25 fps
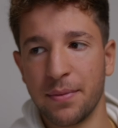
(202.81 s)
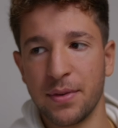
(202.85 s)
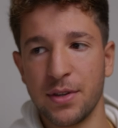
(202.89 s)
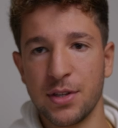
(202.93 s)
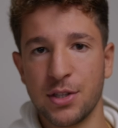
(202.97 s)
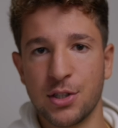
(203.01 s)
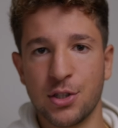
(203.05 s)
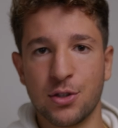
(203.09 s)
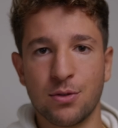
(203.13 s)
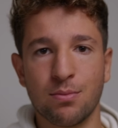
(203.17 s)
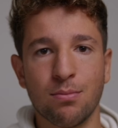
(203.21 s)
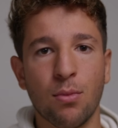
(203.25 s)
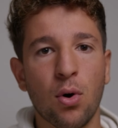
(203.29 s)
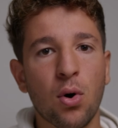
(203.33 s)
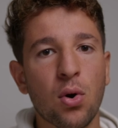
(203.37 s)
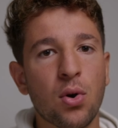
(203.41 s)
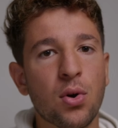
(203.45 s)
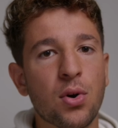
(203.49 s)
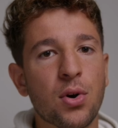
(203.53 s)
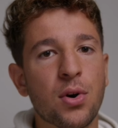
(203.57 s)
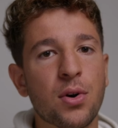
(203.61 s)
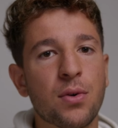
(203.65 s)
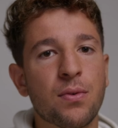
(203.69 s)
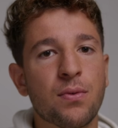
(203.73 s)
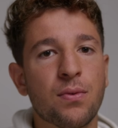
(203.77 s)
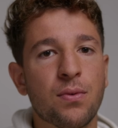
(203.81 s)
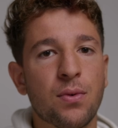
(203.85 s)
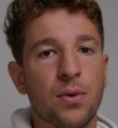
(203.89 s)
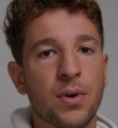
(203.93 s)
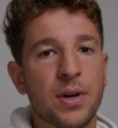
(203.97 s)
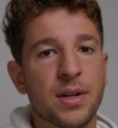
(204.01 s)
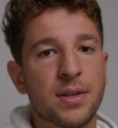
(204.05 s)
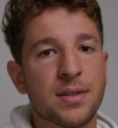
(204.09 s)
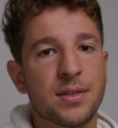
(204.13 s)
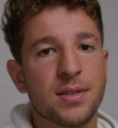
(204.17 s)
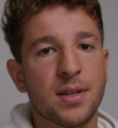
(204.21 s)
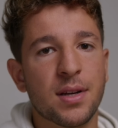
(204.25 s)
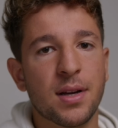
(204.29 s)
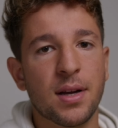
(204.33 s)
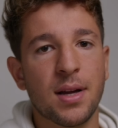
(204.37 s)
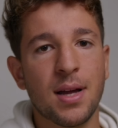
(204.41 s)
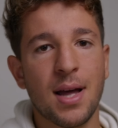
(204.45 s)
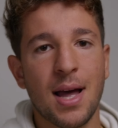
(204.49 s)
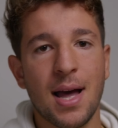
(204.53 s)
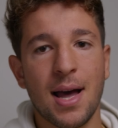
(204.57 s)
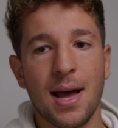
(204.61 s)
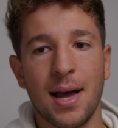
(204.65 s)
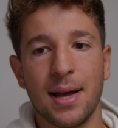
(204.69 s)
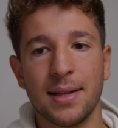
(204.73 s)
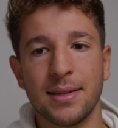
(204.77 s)
smaller foils
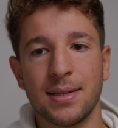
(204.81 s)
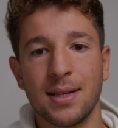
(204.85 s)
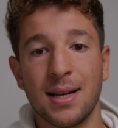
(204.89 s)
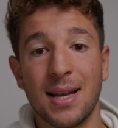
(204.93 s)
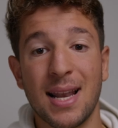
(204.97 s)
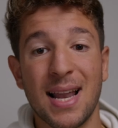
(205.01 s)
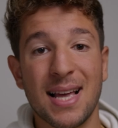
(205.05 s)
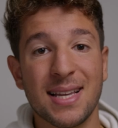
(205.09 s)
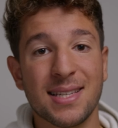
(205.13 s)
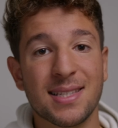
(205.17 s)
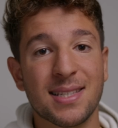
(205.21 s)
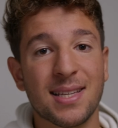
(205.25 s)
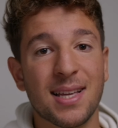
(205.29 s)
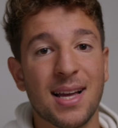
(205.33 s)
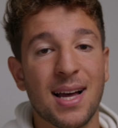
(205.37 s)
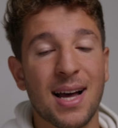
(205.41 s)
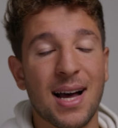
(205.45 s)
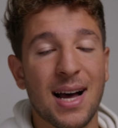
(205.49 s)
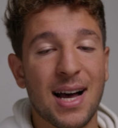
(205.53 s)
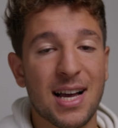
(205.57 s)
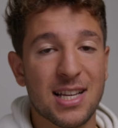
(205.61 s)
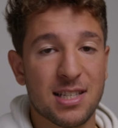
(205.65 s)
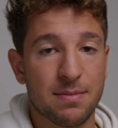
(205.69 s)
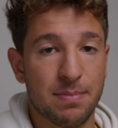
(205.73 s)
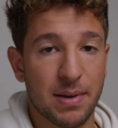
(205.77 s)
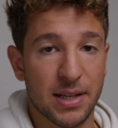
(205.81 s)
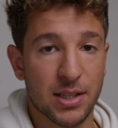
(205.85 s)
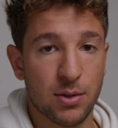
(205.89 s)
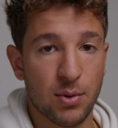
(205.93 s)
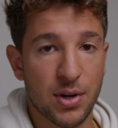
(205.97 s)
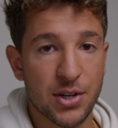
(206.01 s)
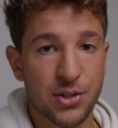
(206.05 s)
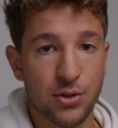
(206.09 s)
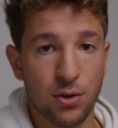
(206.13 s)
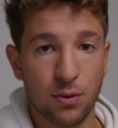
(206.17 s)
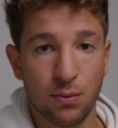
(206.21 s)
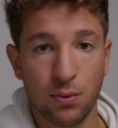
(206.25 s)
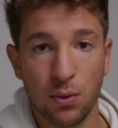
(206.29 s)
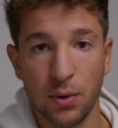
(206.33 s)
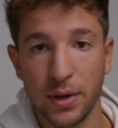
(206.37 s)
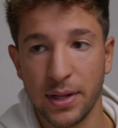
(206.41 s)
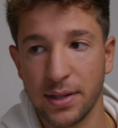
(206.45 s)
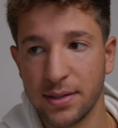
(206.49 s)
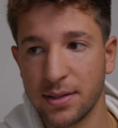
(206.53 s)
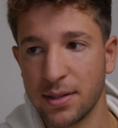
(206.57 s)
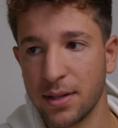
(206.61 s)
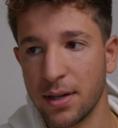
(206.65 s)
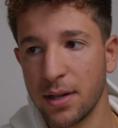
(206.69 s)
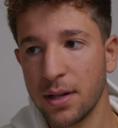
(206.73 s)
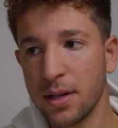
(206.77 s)
and less aspect ratio
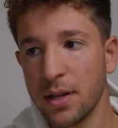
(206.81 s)
foils,